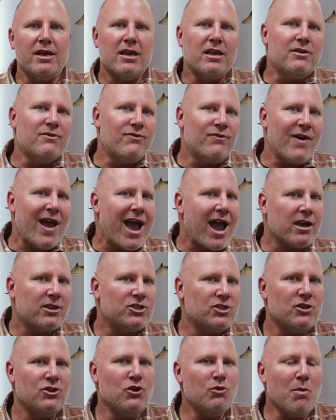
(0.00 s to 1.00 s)
In
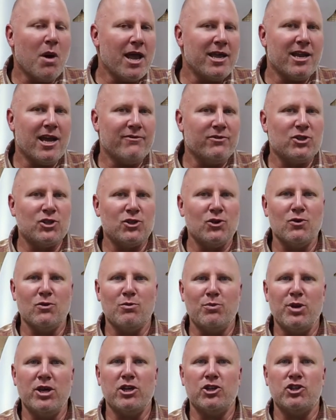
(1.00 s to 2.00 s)
fact, you might have a
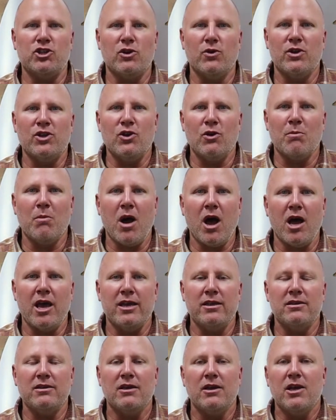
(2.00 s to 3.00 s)
certain picture in your
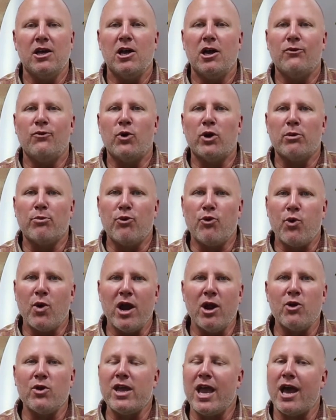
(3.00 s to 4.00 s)
mind of what a
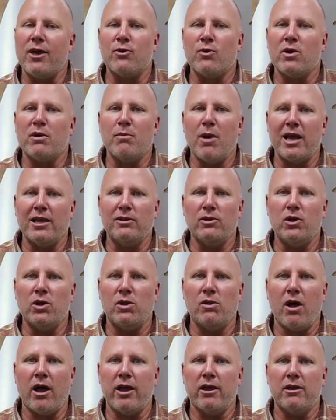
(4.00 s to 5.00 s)
prayer gathering might
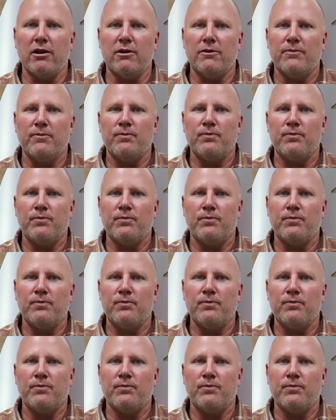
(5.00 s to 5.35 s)
look like.